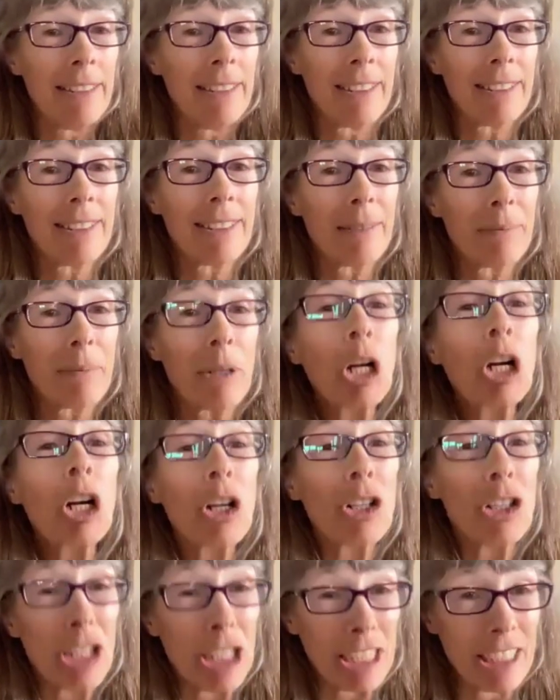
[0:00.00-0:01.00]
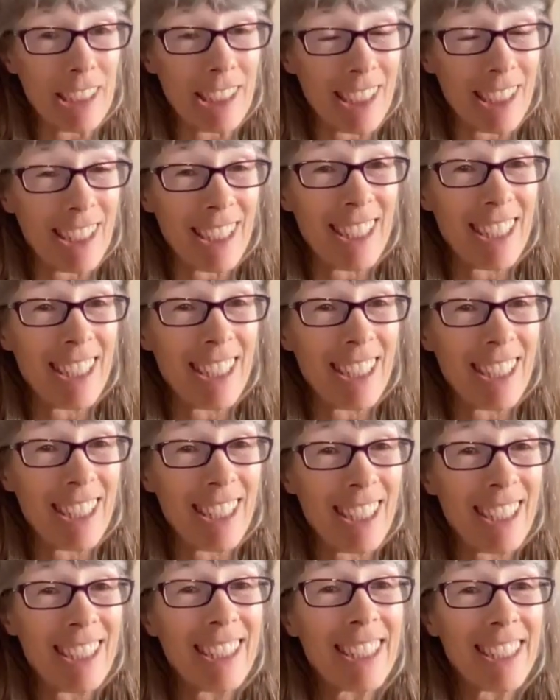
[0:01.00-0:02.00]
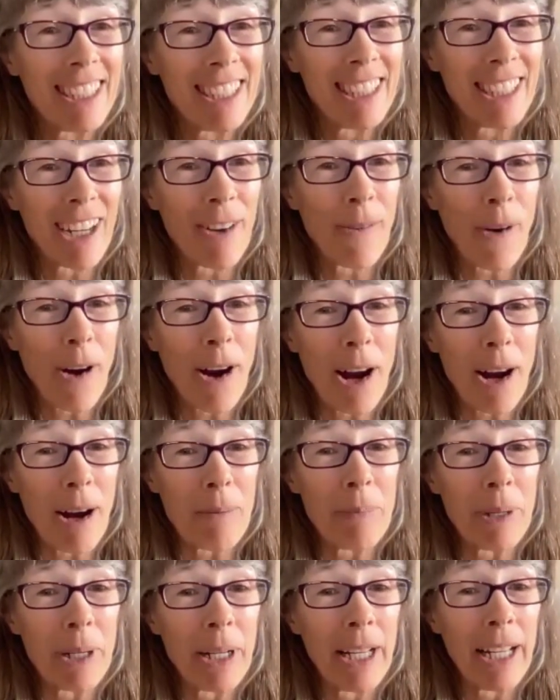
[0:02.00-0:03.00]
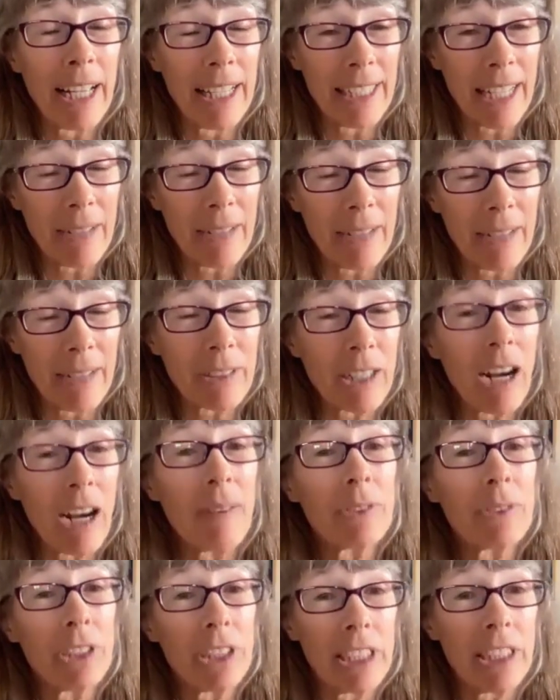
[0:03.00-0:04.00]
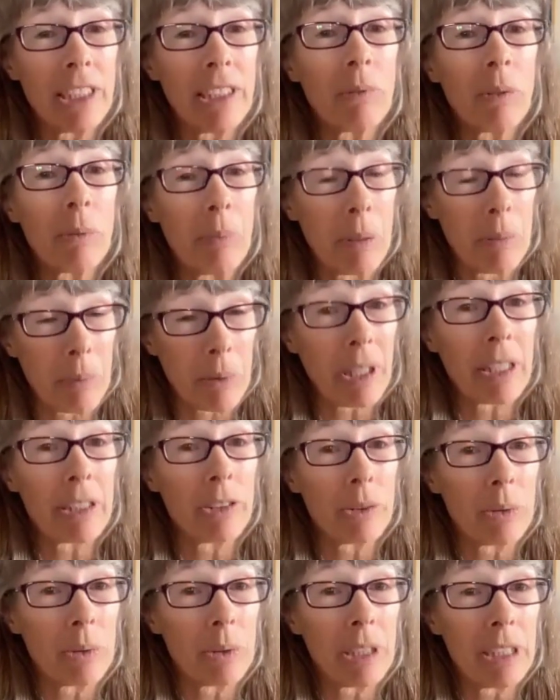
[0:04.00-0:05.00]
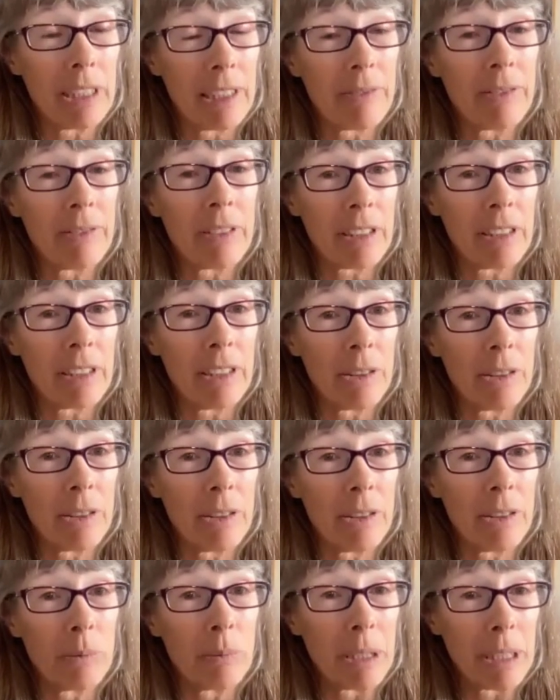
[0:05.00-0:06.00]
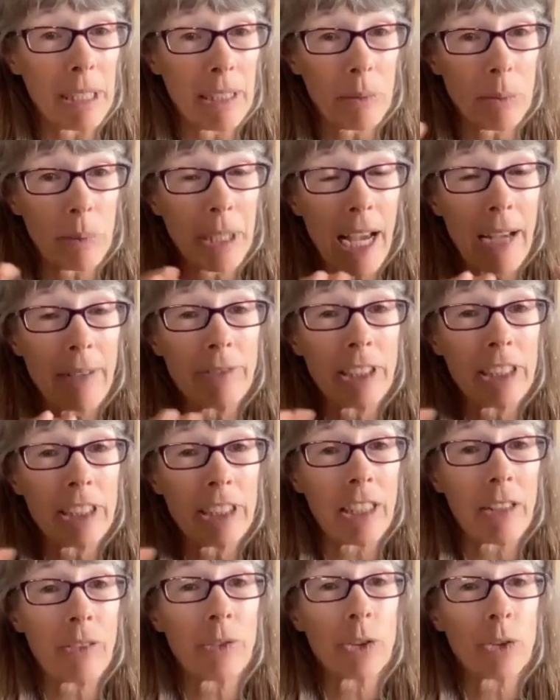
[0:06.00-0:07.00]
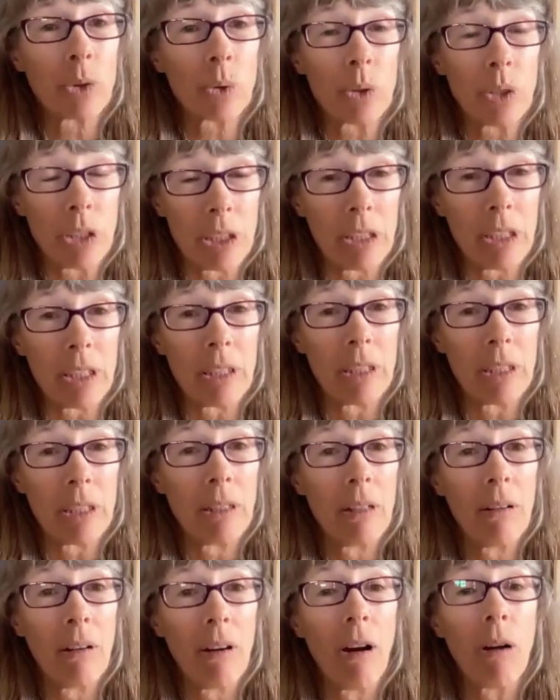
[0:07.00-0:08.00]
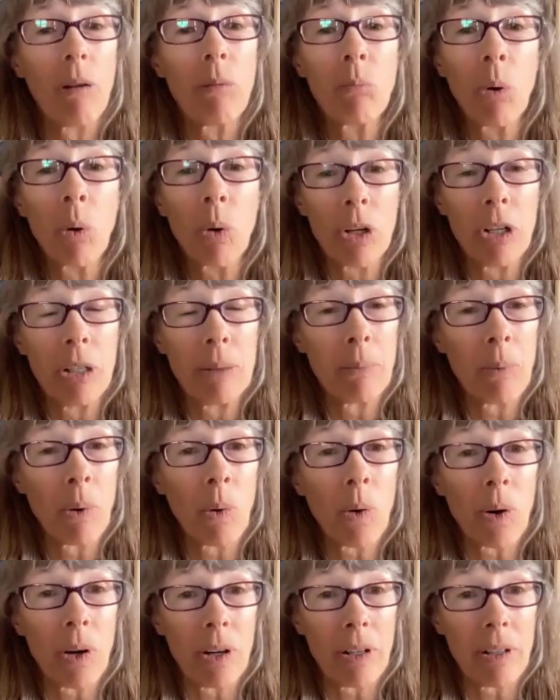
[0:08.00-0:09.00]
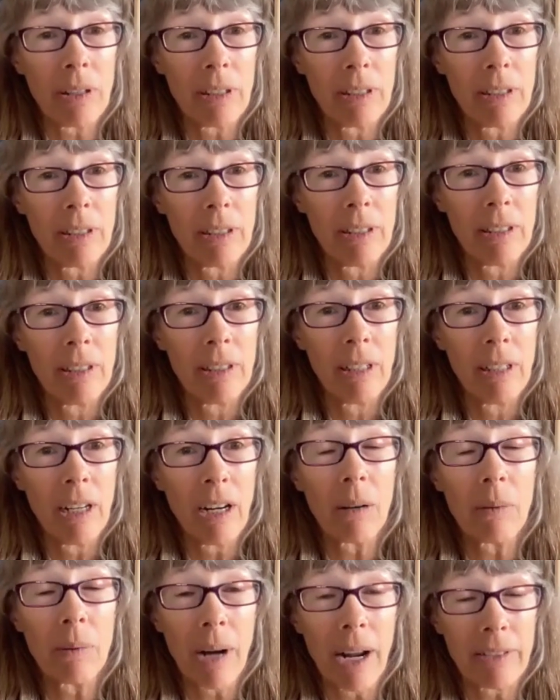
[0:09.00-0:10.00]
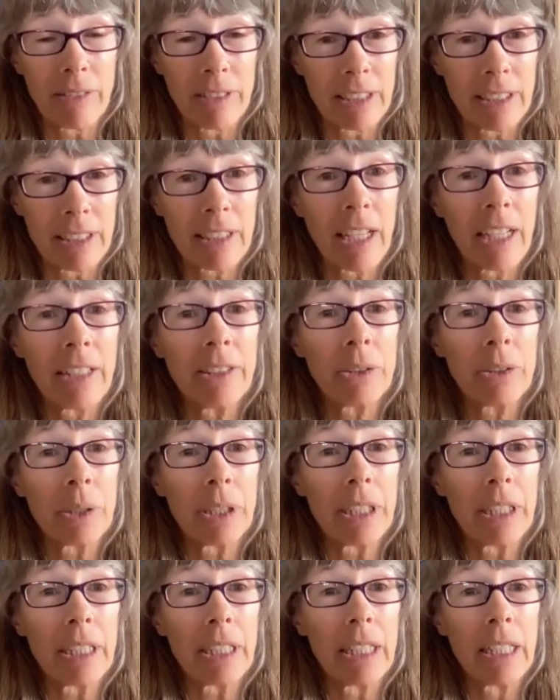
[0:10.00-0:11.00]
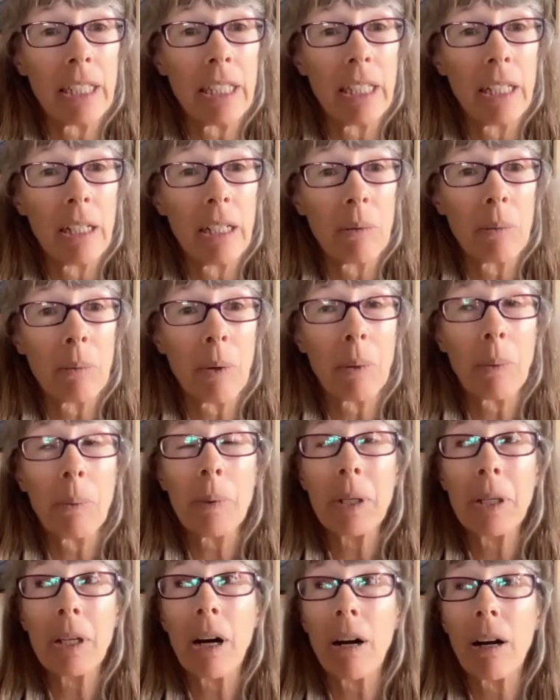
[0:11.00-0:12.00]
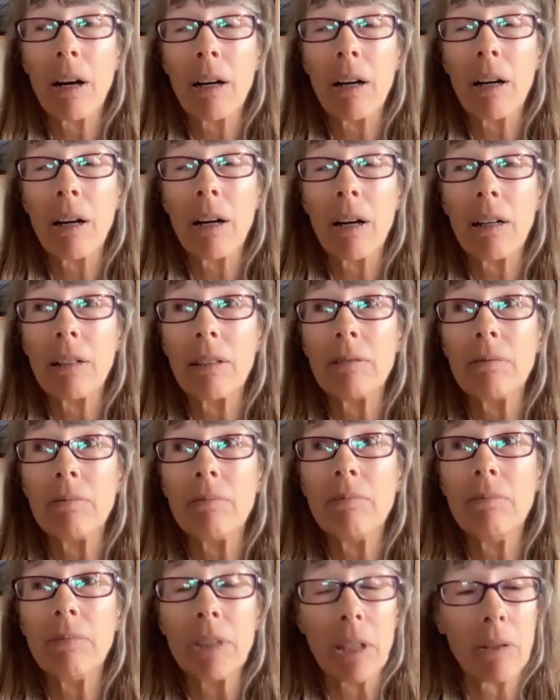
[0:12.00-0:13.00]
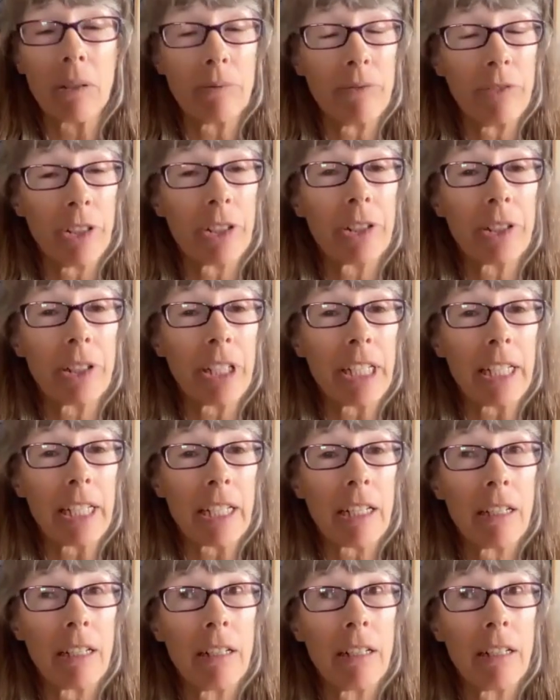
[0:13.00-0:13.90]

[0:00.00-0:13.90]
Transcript: some courage to show up and have a conversation with people that are truly different than you, because we have self-sorted more and more around this country, where we are, very